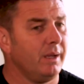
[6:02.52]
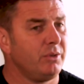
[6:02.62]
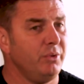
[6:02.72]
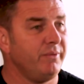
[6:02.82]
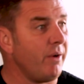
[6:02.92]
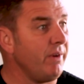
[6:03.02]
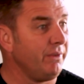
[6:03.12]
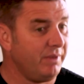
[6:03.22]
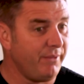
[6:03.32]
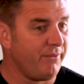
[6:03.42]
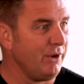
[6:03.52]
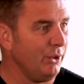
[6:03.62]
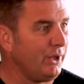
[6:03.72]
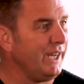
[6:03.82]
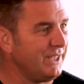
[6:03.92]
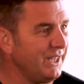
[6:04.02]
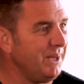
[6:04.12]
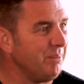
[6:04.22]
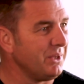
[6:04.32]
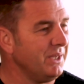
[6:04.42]
two very different looking
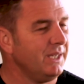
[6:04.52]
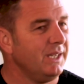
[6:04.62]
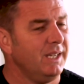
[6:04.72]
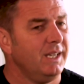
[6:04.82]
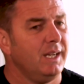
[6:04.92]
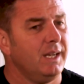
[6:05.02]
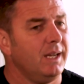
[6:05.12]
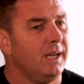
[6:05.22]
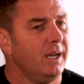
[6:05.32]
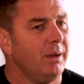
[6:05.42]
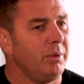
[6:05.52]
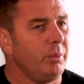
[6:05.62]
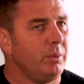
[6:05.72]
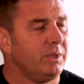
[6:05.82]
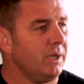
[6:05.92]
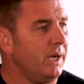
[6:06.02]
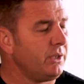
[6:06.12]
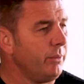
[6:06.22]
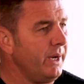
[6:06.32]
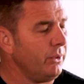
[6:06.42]
teams, but we were delighted
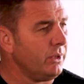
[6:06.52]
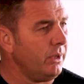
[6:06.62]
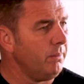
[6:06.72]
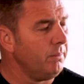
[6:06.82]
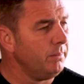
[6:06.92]
to come out on top.